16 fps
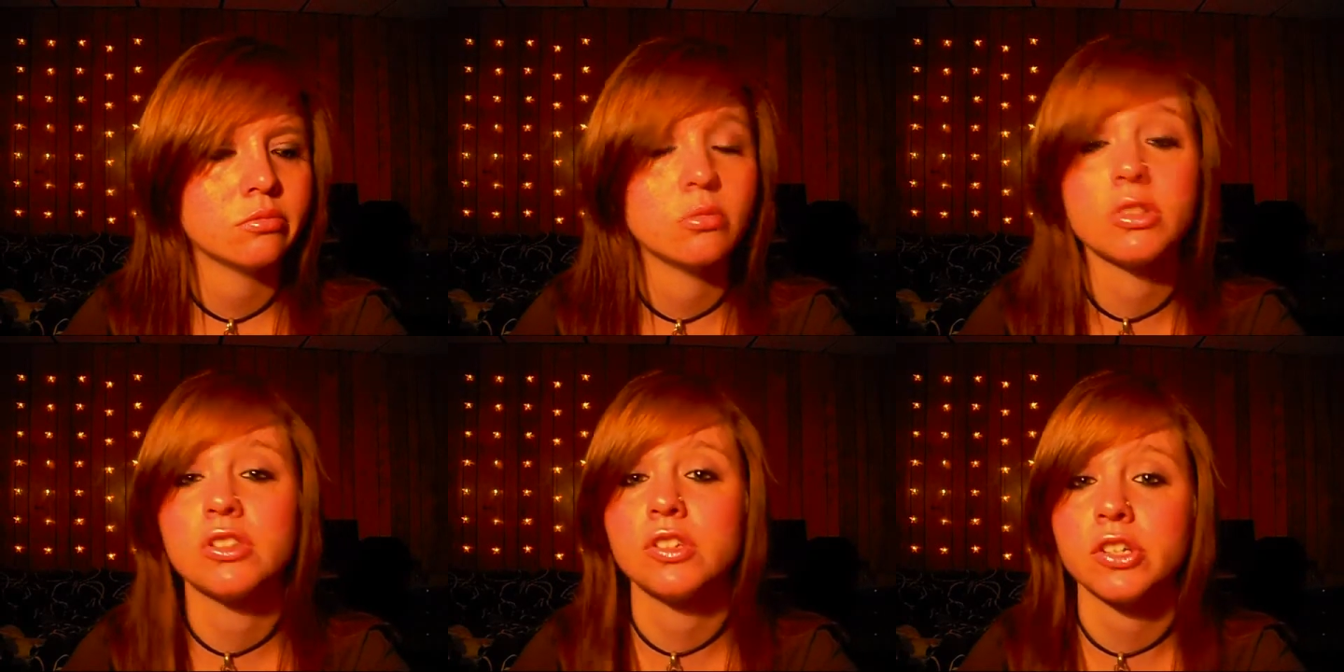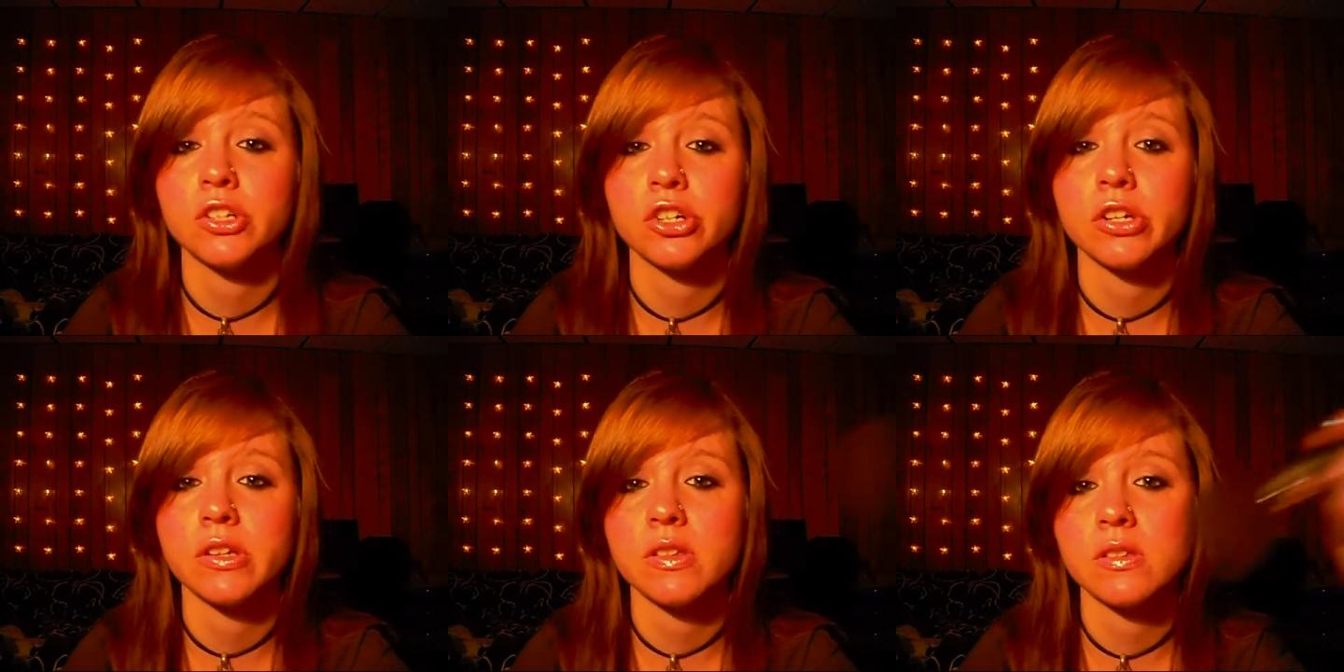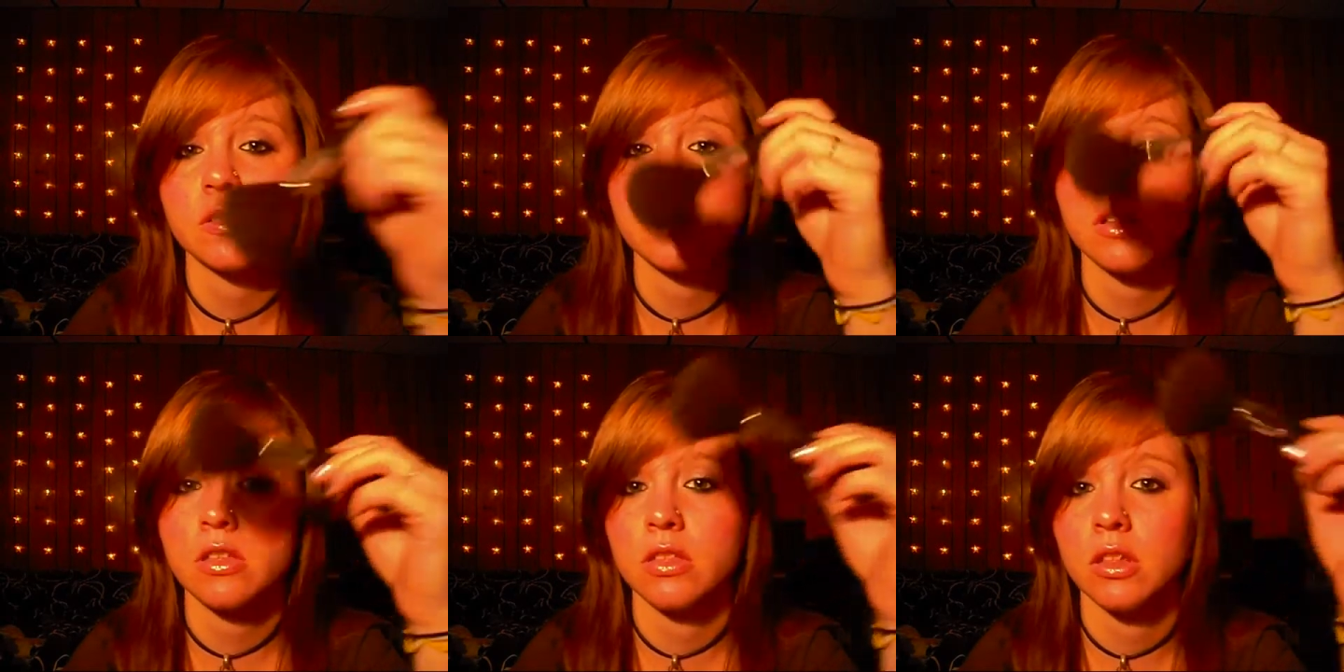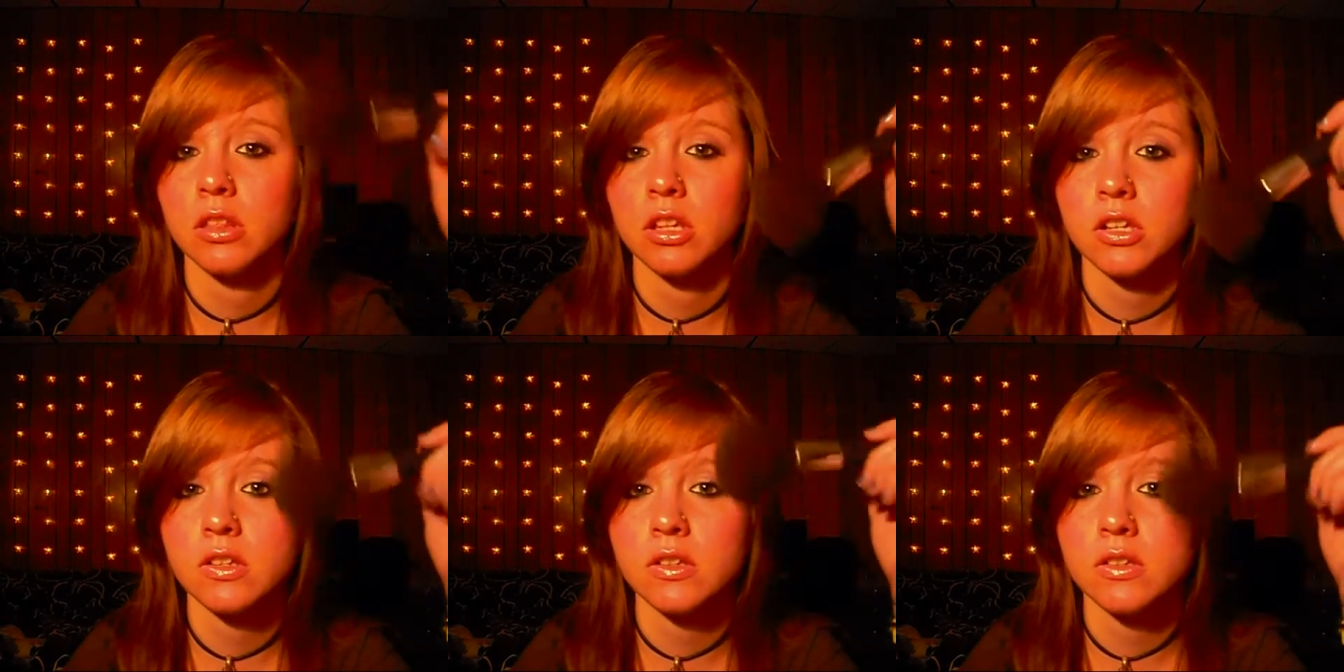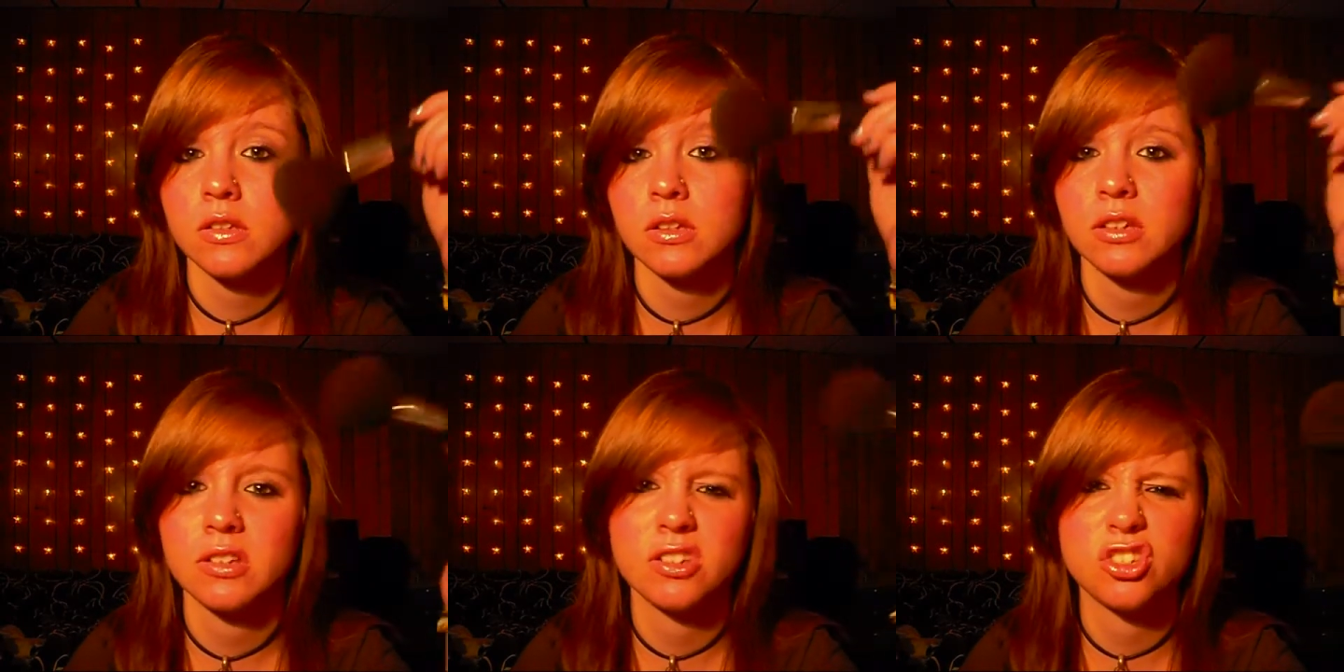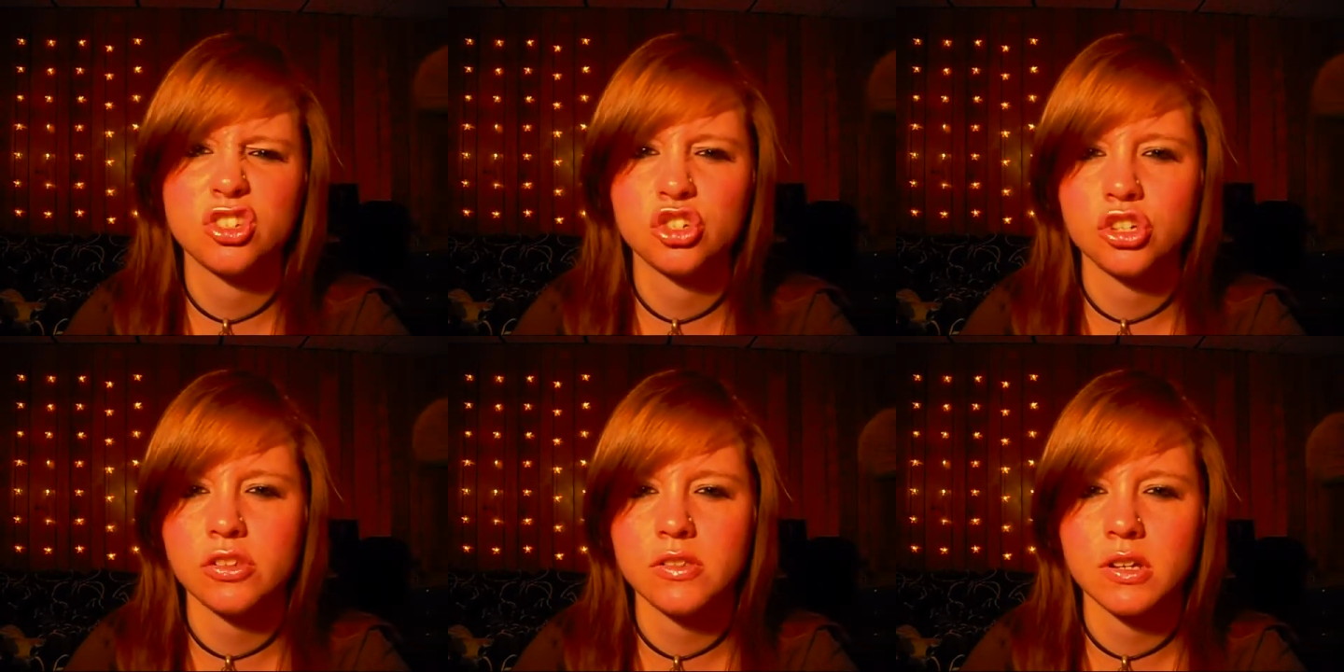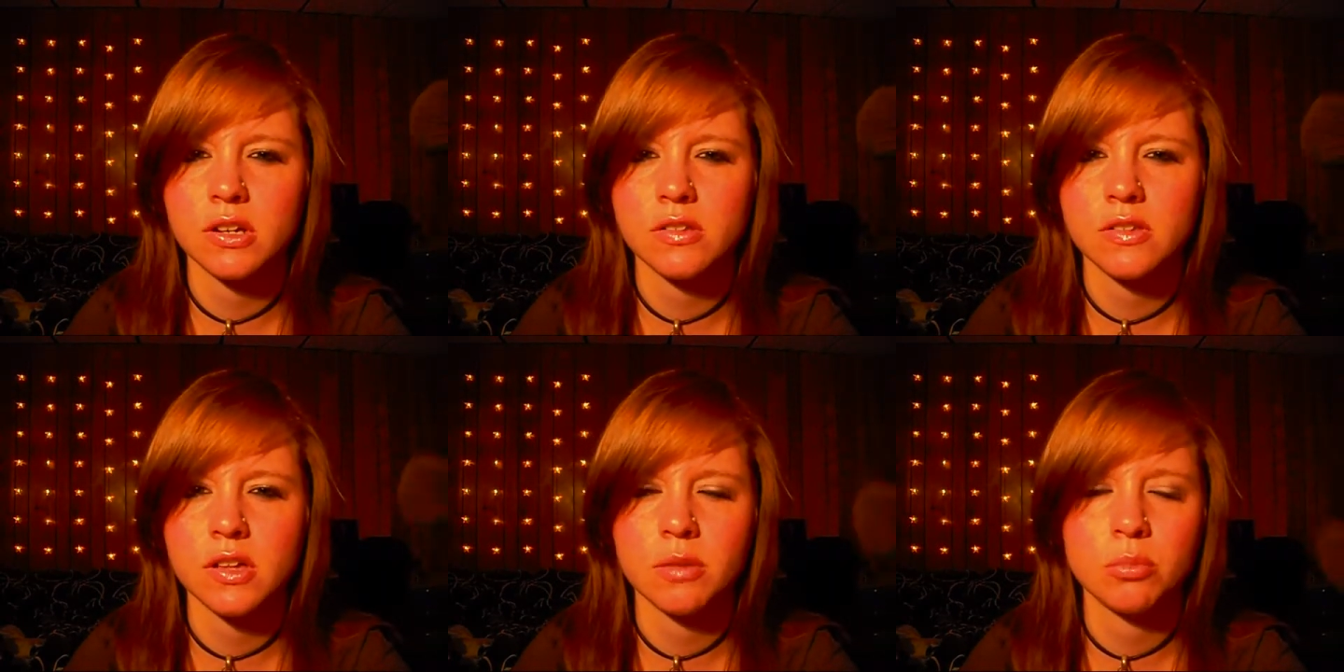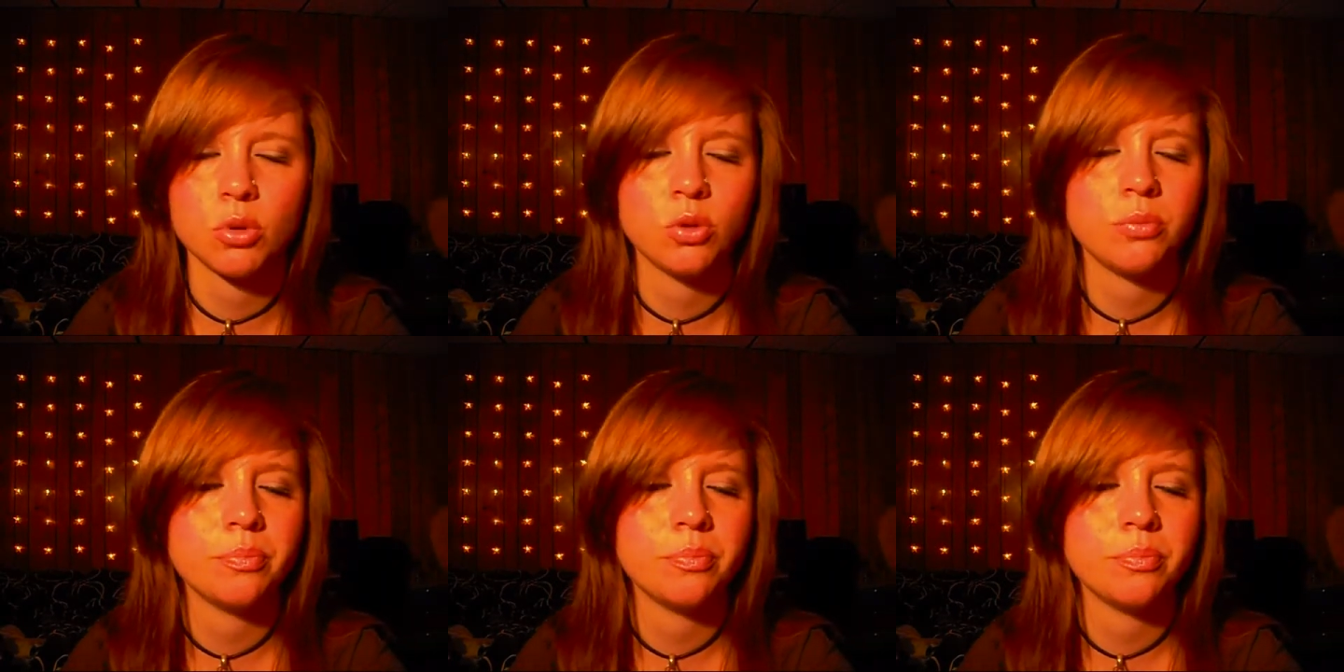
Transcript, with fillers: mysterious than this. It's just an example.